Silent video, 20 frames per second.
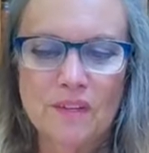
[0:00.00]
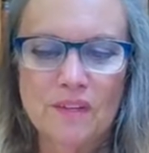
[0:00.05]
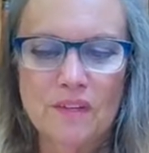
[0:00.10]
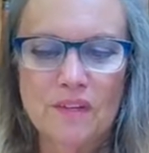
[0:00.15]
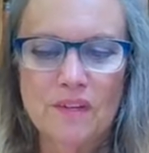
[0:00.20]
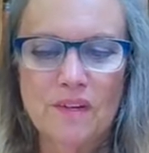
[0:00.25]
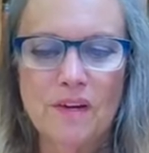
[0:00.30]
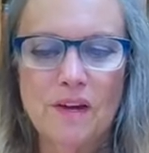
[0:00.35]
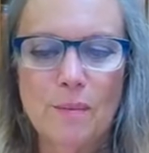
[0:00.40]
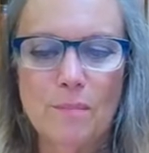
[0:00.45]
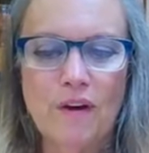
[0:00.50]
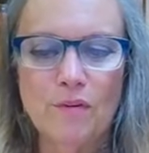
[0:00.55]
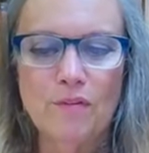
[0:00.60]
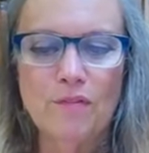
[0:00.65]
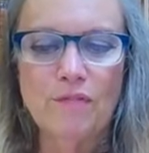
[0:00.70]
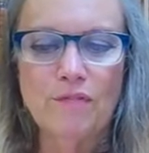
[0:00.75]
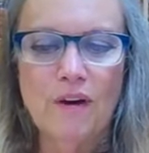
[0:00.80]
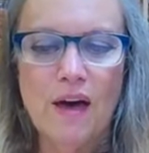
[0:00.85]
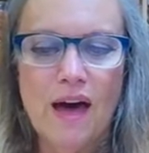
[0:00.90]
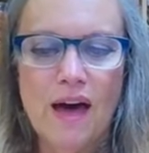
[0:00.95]
Number
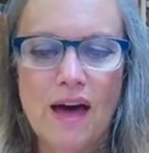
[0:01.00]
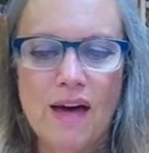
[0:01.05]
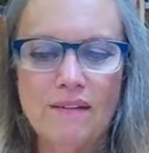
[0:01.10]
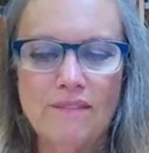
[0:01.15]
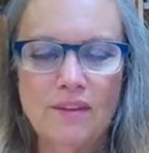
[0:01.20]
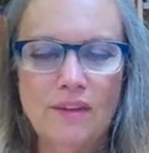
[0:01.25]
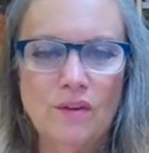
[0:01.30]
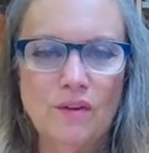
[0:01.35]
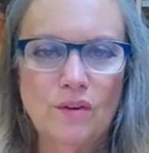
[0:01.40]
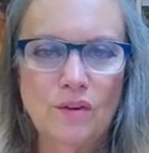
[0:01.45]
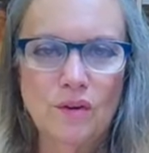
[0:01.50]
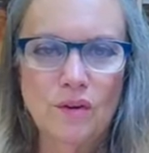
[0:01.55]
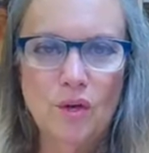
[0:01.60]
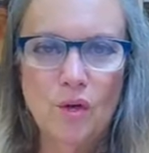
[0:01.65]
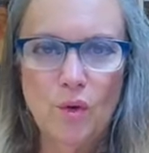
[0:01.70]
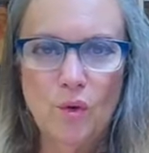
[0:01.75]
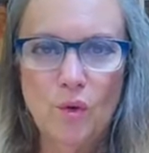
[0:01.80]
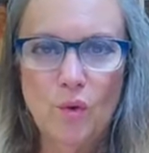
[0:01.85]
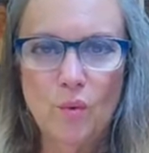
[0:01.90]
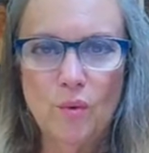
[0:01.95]
five,
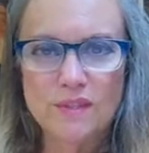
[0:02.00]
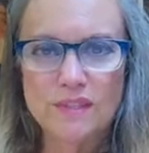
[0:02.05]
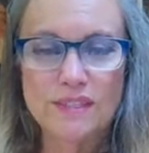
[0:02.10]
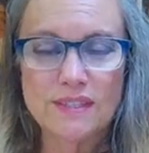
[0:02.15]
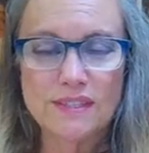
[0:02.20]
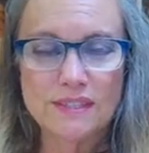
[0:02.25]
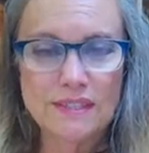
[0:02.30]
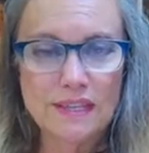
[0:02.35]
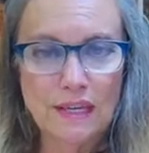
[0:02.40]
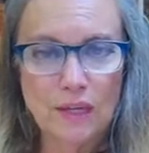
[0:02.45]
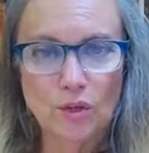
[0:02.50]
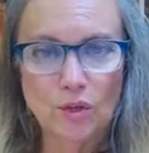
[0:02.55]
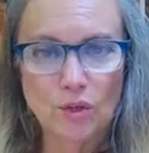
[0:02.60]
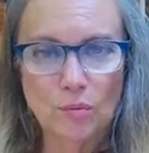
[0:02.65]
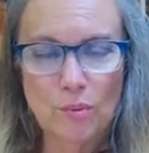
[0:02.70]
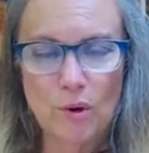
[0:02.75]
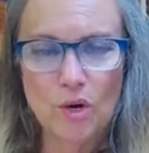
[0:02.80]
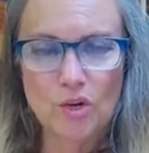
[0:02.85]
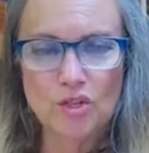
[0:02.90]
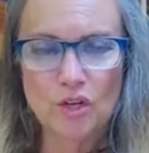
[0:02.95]
who is the singular
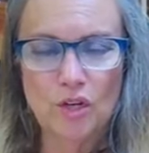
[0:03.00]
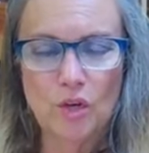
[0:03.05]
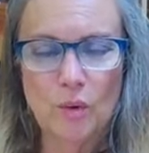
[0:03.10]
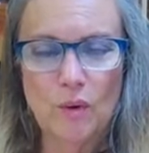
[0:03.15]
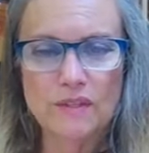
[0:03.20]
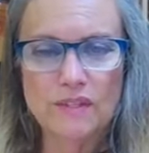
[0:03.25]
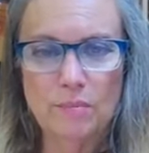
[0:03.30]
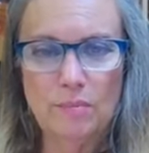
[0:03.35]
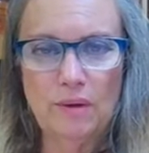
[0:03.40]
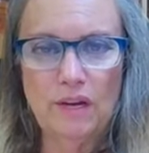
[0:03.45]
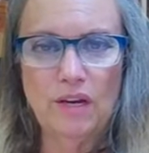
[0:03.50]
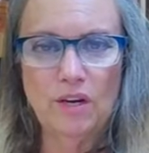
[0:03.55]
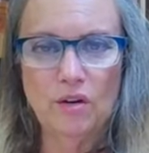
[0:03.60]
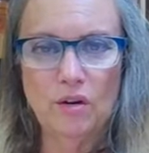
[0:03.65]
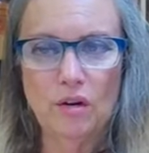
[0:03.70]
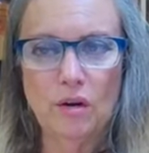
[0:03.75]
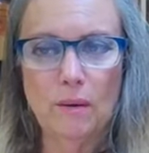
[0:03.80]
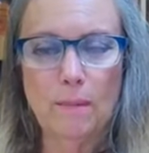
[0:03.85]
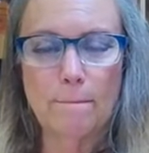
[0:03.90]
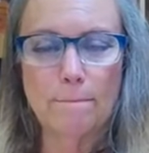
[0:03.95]
person who has
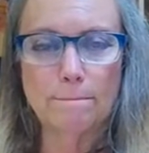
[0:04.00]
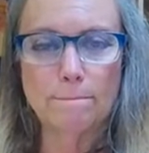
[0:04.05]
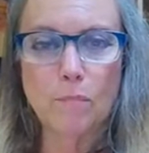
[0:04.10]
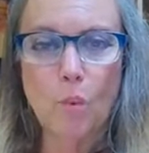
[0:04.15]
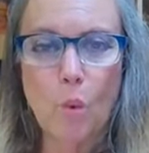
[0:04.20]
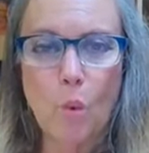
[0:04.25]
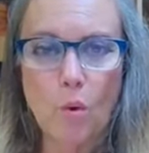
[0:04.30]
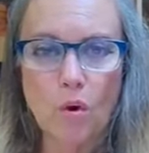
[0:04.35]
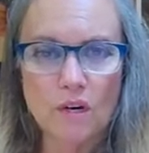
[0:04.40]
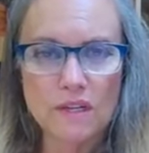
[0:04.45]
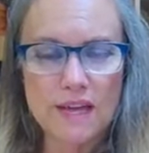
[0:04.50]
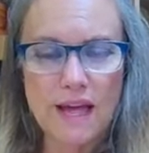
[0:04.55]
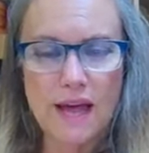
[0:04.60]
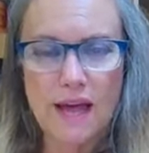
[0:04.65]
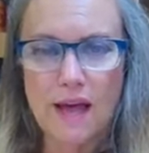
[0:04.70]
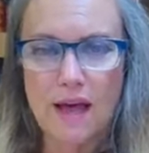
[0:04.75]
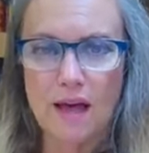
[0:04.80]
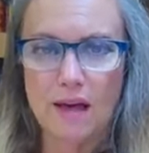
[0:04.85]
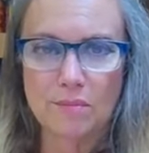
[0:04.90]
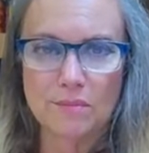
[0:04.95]
appeared more
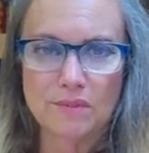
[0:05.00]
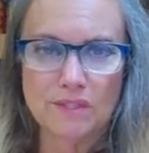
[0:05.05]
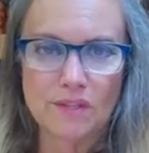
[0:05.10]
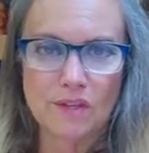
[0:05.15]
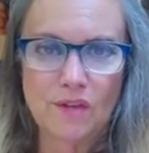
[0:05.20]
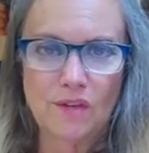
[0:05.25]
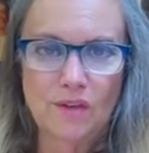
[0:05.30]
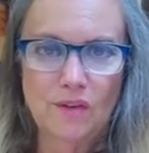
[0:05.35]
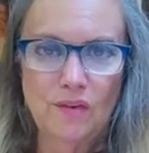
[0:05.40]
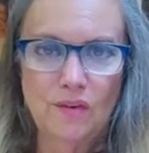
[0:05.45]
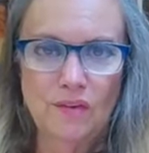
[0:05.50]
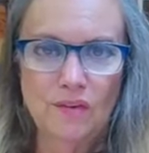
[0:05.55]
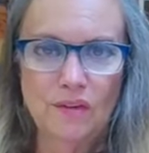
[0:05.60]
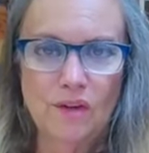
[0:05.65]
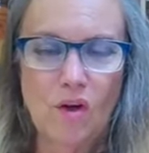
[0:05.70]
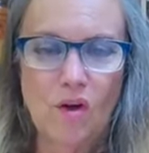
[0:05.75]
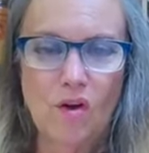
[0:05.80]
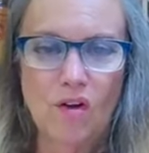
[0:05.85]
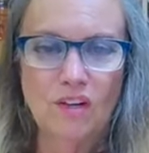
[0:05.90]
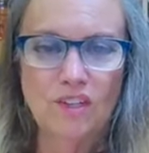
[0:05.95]
times
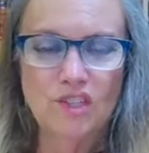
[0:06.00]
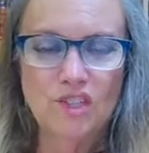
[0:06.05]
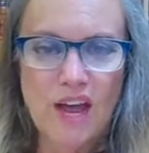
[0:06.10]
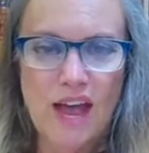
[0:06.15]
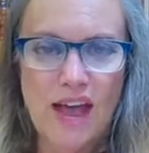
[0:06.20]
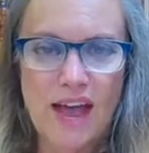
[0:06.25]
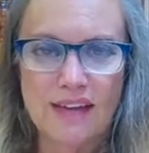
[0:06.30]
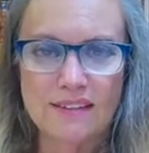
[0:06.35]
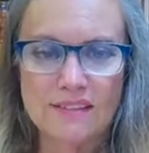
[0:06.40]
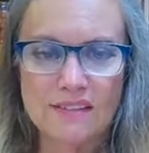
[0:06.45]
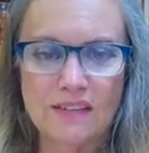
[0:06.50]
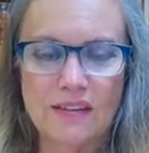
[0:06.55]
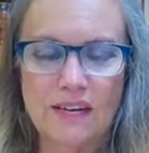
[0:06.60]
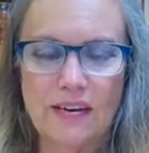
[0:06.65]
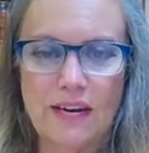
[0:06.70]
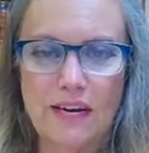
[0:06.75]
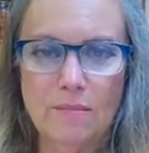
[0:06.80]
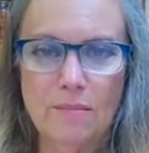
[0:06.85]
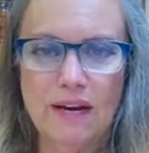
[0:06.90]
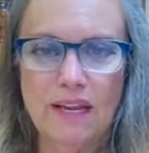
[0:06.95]
on chats than
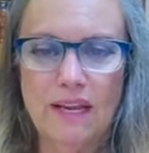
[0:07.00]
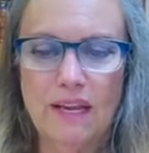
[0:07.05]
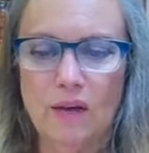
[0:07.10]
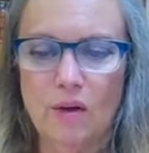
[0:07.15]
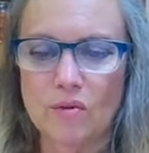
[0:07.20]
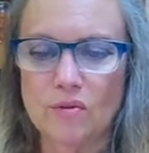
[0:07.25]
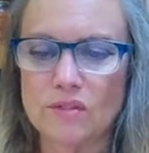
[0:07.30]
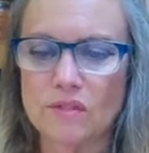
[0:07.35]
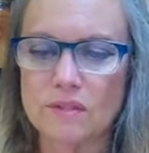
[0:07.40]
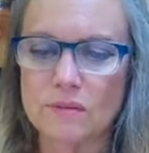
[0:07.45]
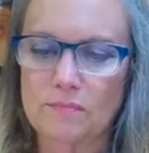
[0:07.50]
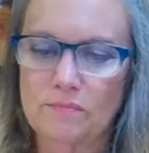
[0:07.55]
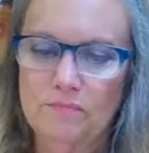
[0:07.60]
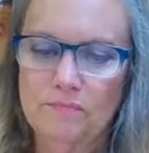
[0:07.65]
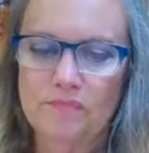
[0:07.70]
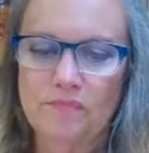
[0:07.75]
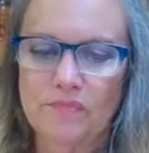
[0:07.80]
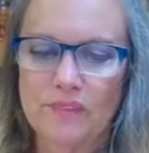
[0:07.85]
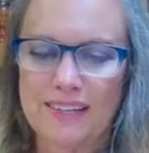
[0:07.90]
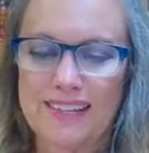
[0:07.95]
anybody else.
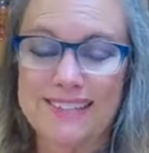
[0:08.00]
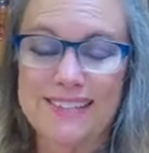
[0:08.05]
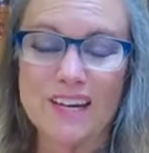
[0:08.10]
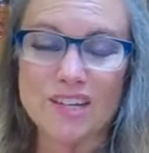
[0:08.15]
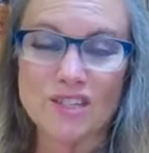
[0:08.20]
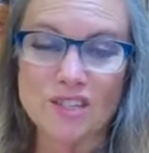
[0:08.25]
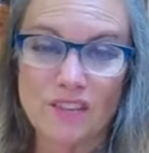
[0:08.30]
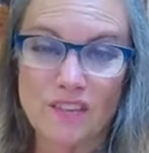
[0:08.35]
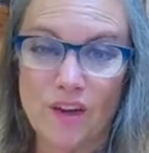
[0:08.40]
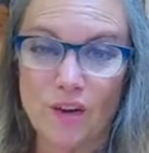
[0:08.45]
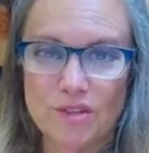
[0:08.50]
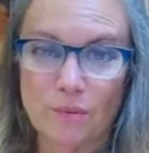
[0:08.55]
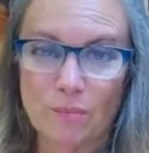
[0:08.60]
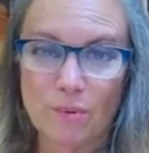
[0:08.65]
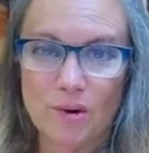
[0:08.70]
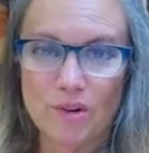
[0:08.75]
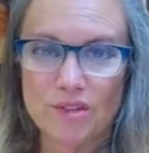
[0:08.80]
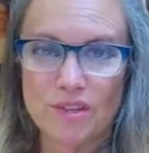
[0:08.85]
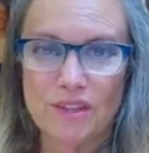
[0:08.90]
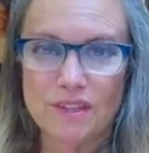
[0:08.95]
It's actually the only
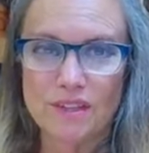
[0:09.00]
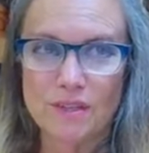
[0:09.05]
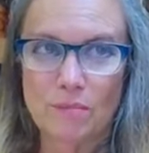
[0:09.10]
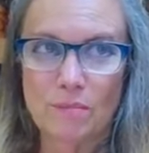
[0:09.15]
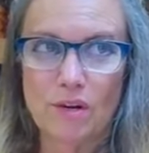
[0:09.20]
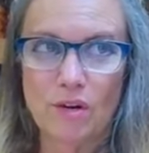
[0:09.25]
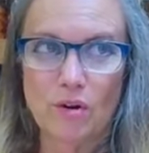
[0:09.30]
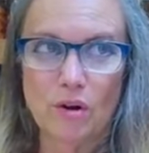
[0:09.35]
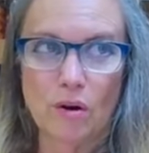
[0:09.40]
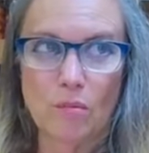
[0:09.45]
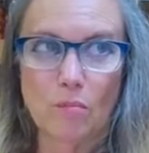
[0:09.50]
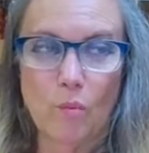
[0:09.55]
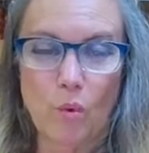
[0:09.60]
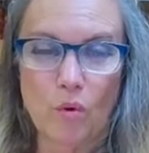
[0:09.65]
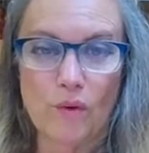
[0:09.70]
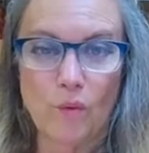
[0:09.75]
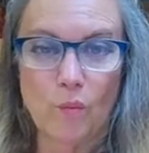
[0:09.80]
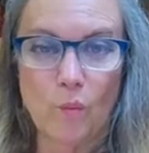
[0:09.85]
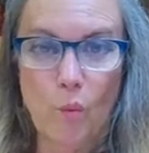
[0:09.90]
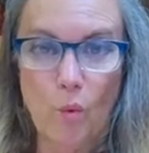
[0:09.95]
person that's appeared on
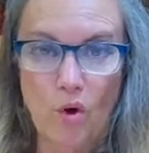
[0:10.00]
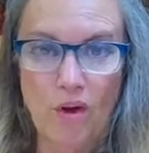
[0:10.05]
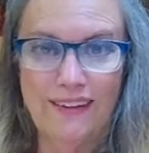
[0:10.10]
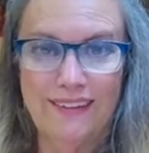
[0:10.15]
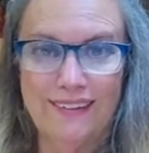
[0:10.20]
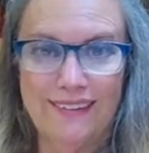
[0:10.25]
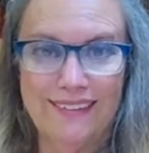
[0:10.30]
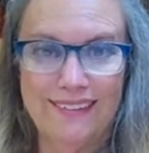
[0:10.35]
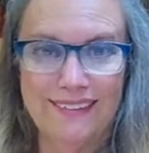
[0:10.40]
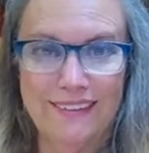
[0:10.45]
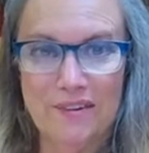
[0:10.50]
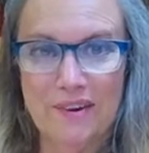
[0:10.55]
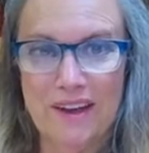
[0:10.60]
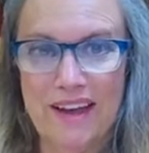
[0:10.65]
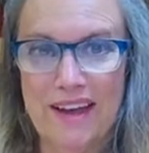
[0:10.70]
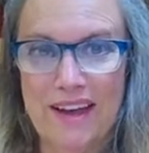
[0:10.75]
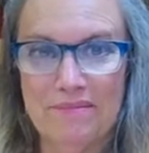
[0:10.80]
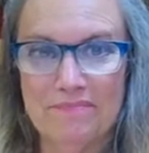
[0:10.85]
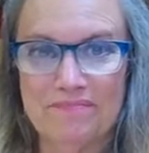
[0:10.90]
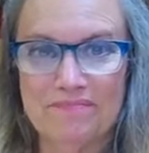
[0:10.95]
more than one.
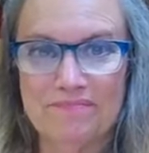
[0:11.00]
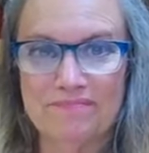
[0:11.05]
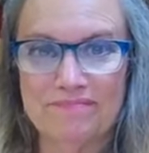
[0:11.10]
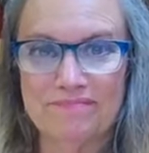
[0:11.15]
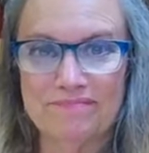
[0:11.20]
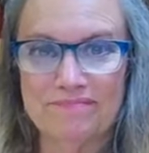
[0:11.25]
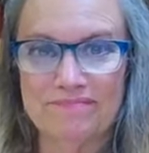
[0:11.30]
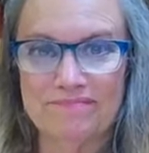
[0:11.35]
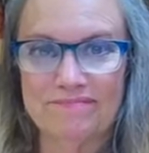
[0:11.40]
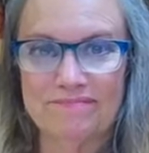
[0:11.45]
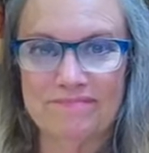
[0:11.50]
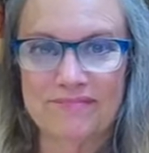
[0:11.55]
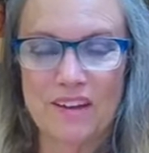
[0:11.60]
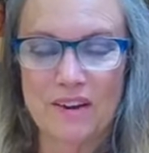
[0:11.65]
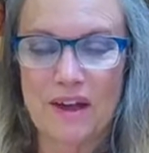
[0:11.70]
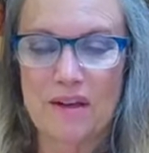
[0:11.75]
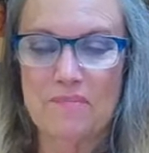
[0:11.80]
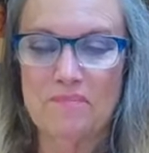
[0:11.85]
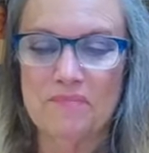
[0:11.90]
Okay. Okay.